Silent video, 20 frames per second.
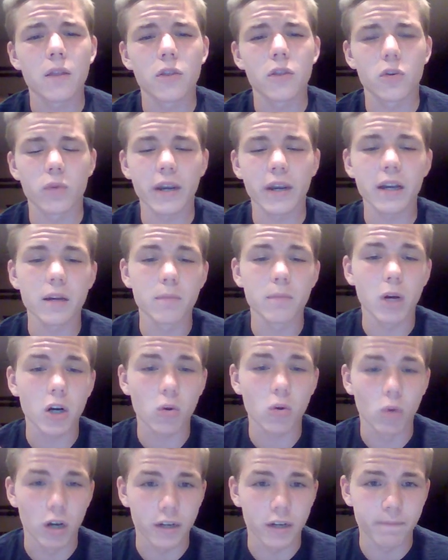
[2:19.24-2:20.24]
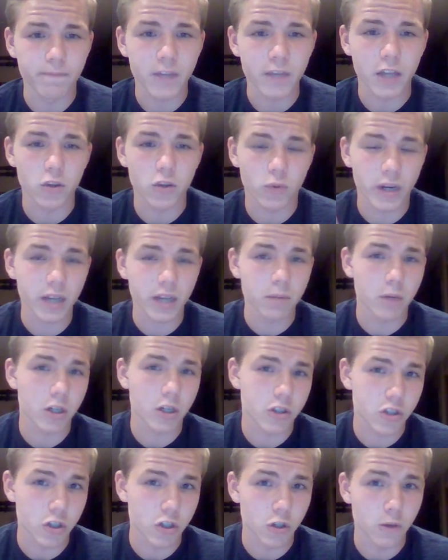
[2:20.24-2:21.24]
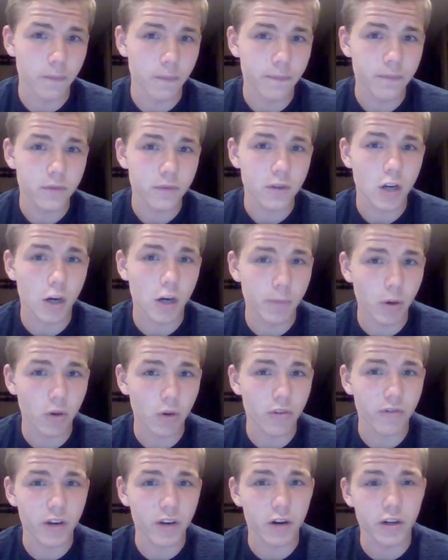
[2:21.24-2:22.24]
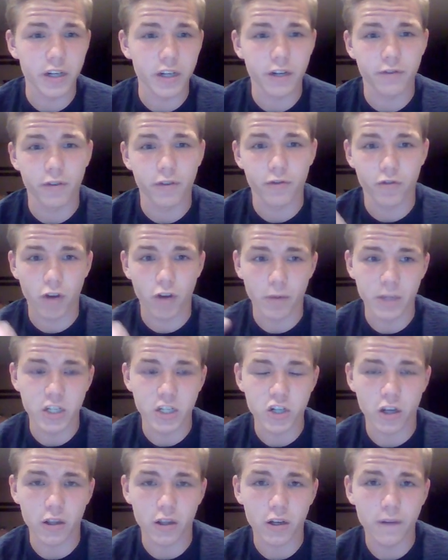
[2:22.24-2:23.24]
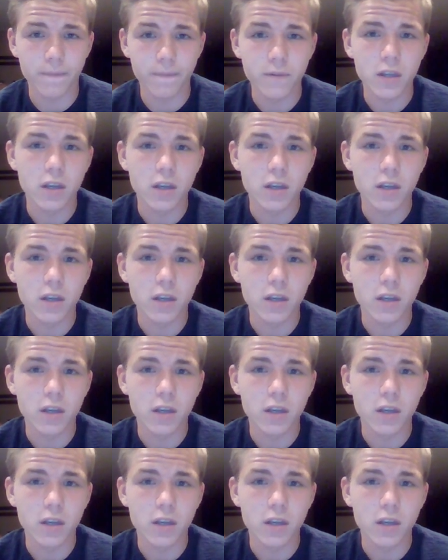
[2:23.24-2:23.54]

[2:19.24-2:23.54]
the ray gun Mark I and the ray gun Mark II are both very different from each other.